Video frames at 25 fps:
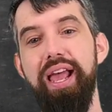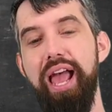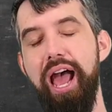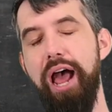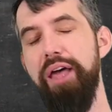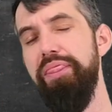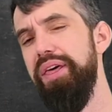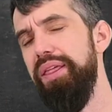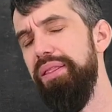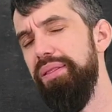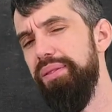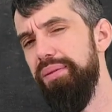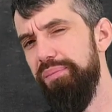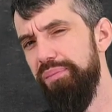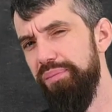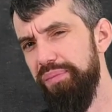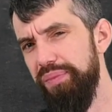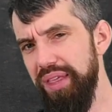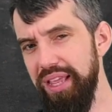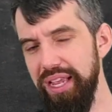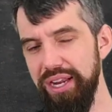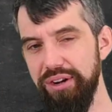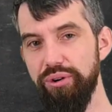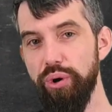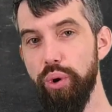And then
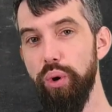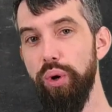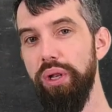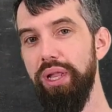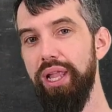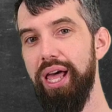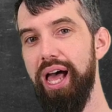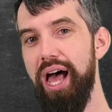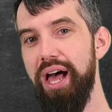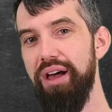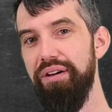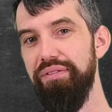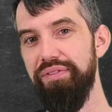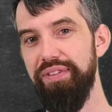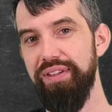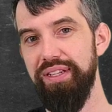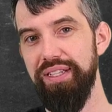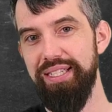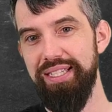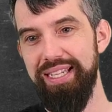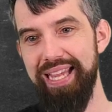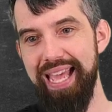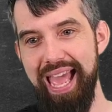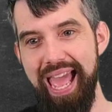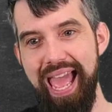the integral of
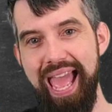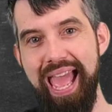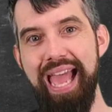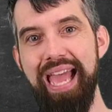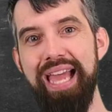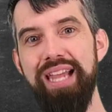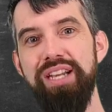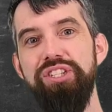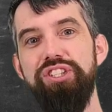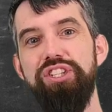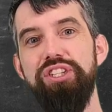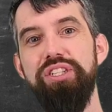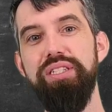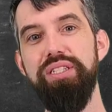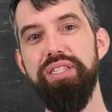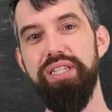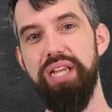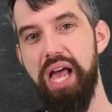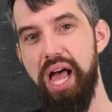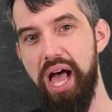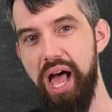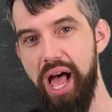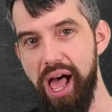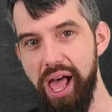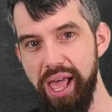tangent
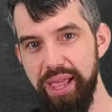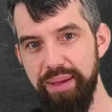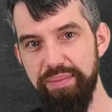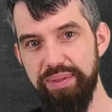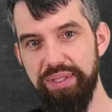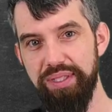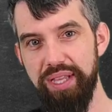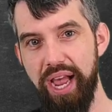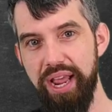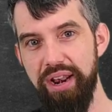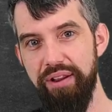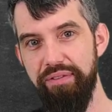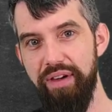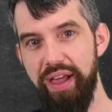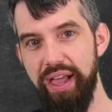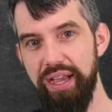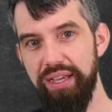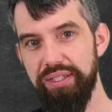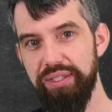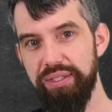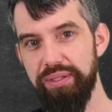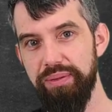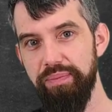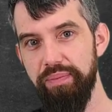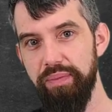times sine of
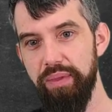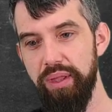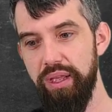x,